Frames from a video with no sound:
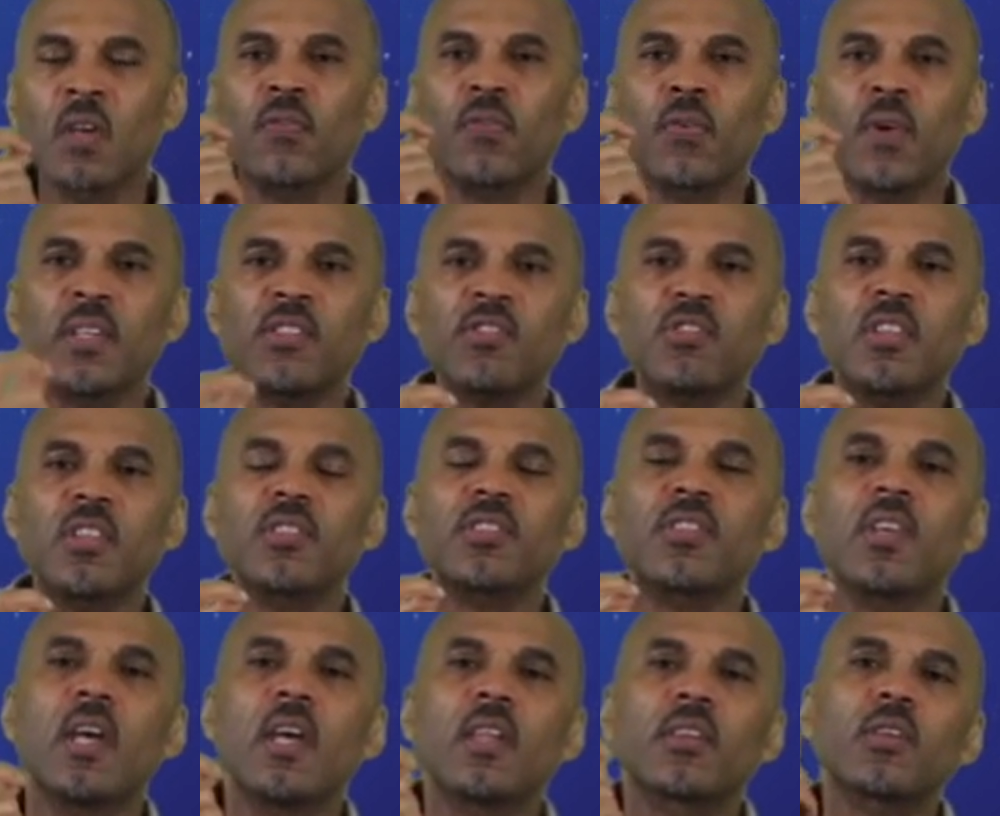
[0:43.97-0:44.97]
For
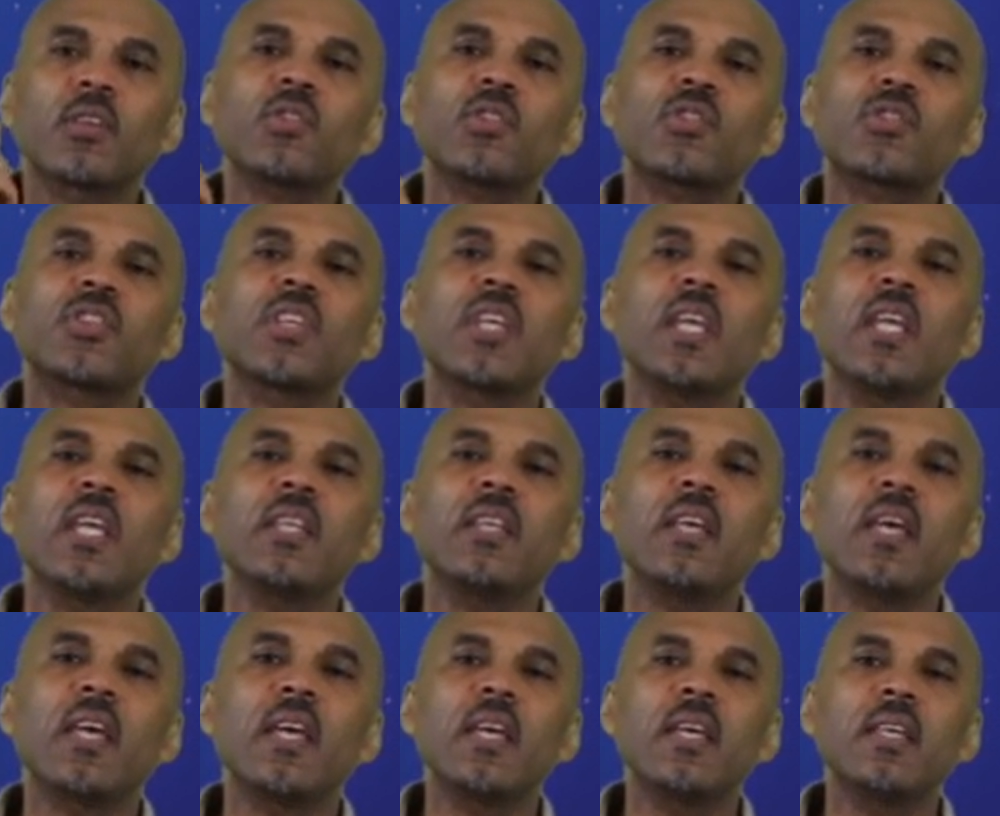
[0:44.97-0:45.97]
instance, there's a scene
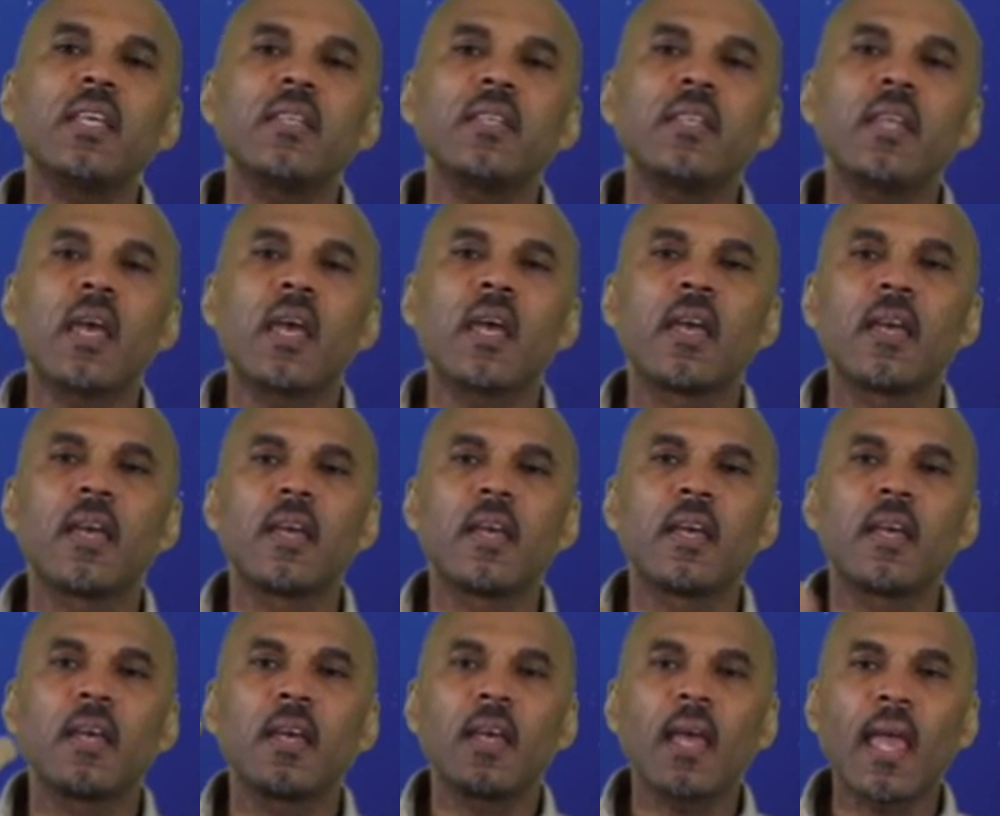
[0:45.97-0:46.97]
in
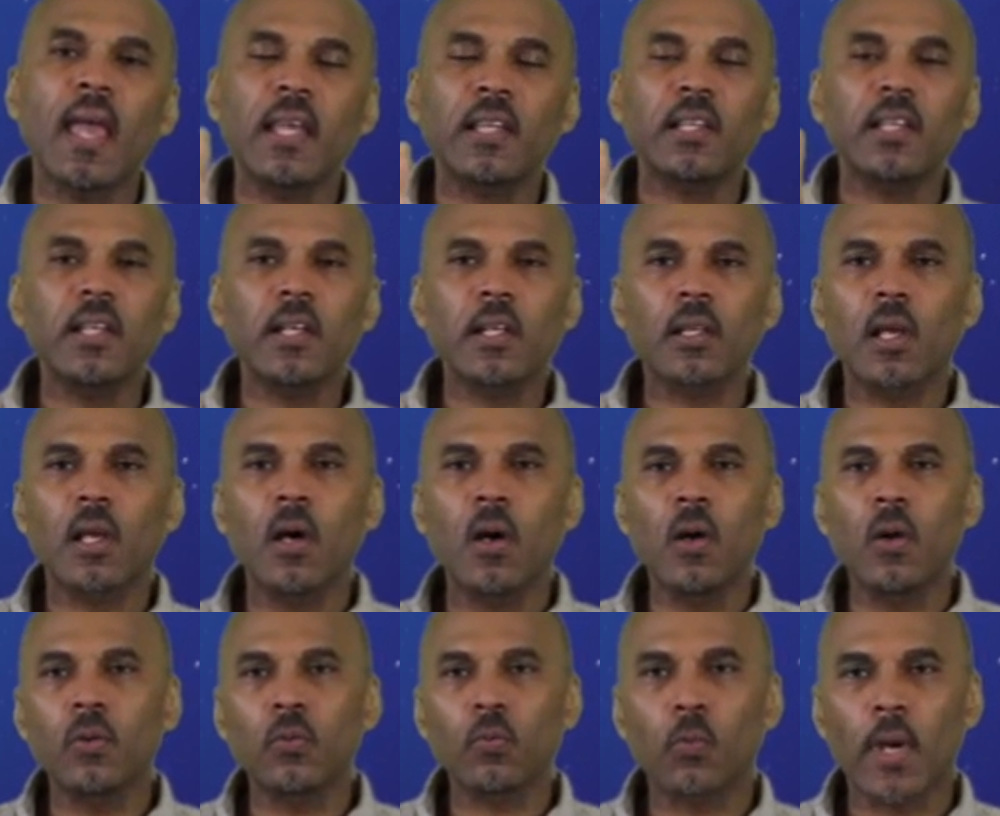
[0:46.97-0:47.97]
Alien
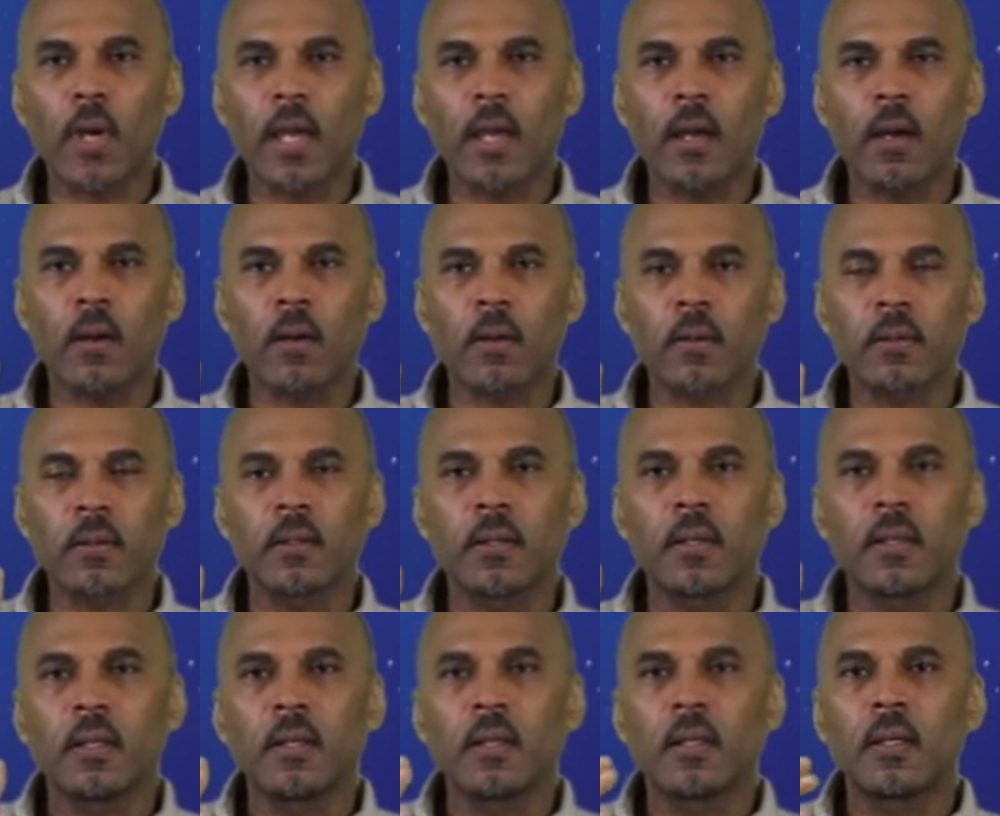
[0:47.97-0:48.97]
Alone where
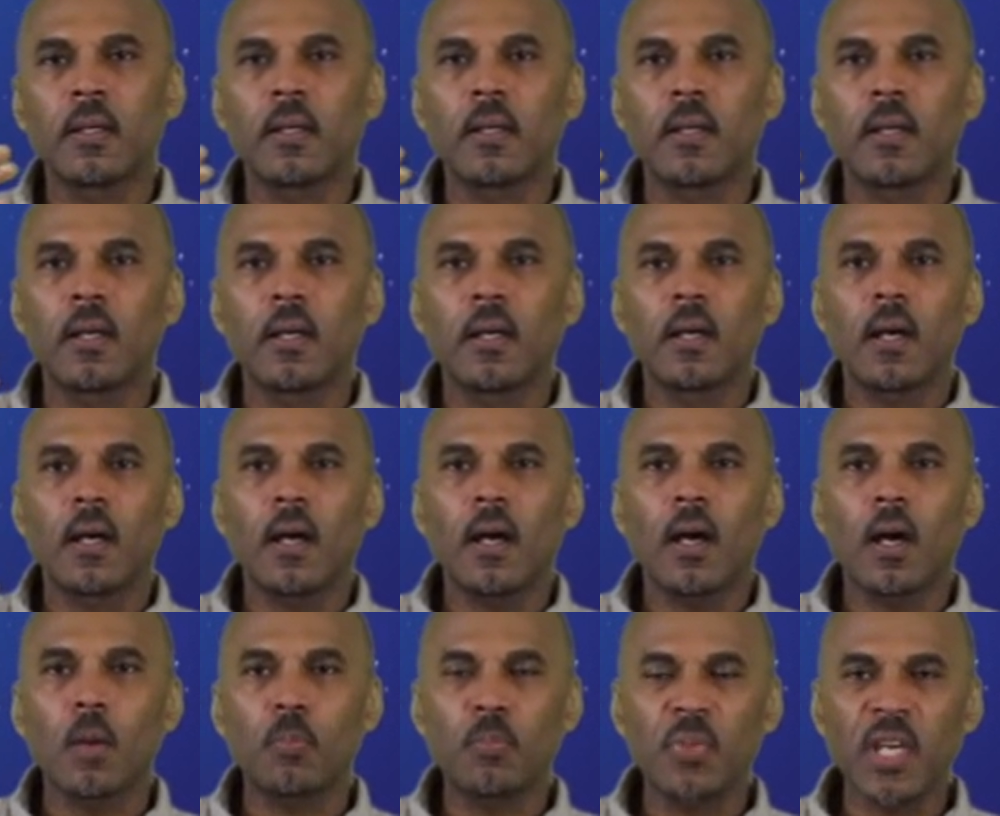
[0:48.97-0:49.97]

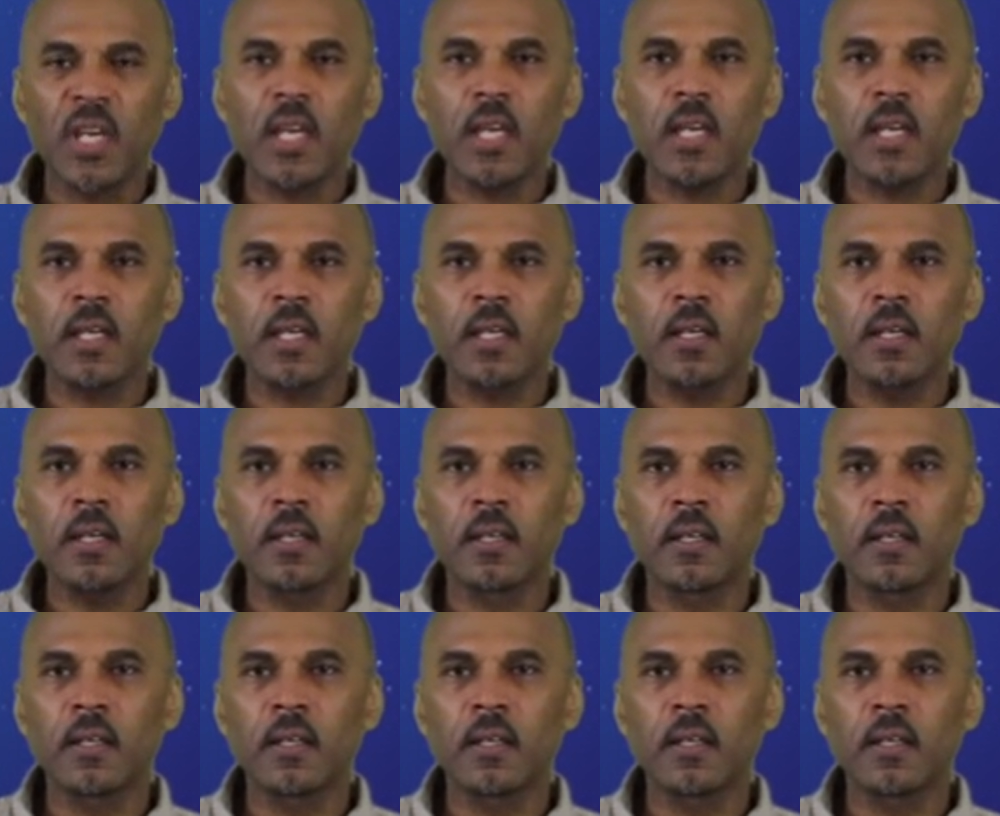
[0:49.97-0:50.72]
a being,